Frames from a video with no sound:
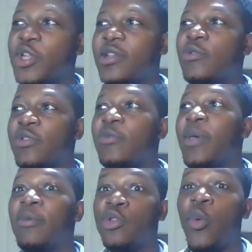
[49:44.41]
skills to be
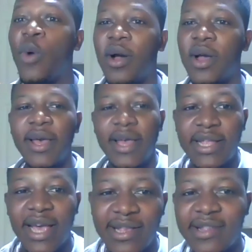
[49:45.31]
able to work in the
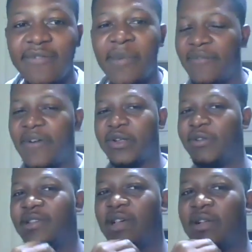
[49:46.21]
additive manufacturing
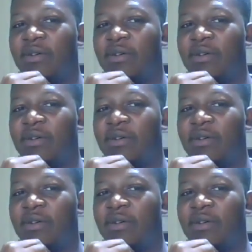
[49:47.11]
sector.